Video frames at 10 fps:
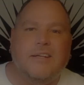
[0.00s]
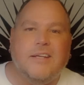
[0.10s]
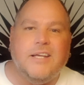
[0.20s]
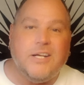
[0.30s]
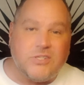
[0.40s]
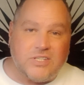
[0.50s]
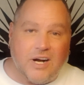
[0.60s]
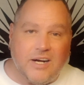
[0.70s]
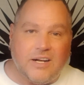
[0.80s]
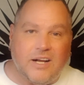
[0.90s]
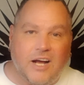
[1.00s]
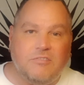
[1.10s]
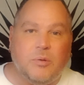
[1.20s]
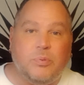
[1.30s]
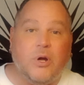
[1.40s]
And I'll start off
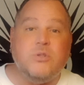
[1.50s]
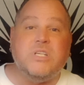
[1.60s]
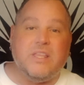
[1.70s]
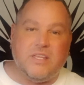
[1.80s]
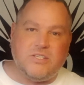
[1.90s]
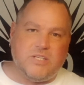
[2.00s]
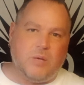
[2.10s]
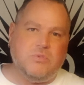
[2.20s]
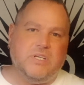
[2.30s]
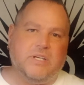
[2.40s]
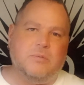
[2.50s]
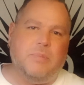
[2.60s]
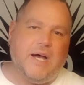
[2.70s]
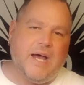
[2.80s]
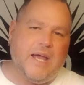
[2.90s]
approaching this subject
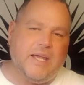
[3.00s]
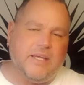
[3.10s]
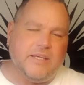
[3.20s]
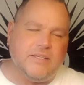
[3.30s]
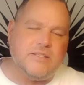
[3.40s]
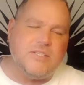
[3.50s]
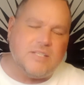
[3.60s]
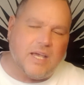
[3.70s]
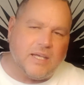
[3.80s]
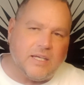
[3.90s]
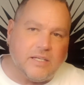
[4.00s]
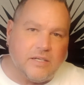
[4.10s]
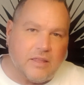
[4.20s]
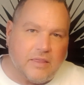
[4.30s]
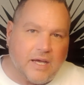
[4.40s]
by saying
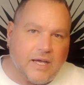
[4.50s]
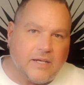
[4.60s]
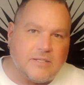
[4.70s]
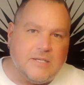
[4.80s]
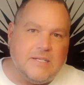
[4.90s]
that